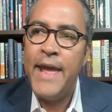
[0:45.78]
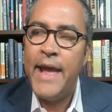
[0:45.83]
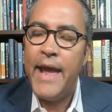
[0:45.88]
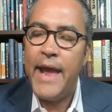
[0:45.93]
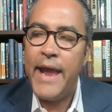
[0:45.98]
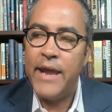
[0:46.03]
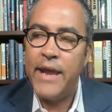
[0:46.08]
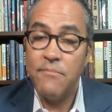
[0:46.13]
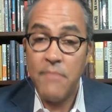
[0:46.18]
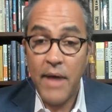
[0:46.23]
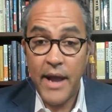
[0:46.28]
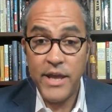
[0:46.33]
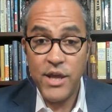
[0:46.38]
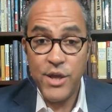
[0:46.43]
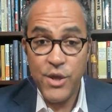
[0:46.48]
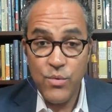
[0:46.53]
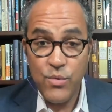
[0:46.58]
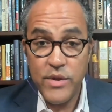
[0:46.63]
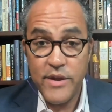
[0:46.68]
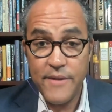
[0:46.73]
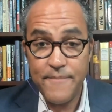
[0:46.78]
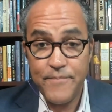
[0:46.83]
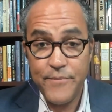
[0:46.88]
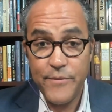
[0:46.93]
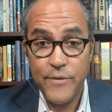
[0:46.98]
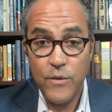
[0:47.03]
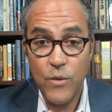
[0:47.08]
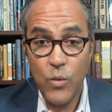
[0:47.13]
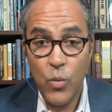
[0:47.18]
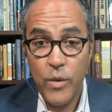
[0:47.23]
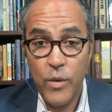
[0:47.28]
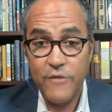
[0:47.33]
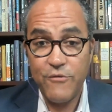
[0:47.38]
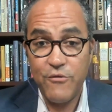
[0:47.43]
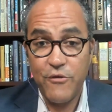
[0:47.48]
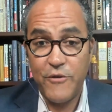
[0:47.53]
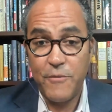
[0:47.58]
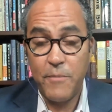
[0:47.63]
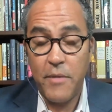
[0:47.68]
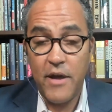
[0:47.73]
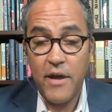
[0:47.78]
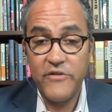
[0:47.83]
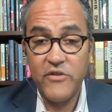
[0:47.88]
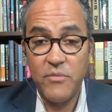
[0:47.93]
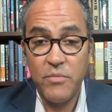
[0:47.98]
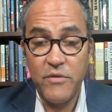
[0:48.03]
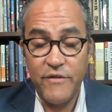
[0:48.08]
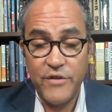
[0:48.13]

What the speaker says: And my unit was responsible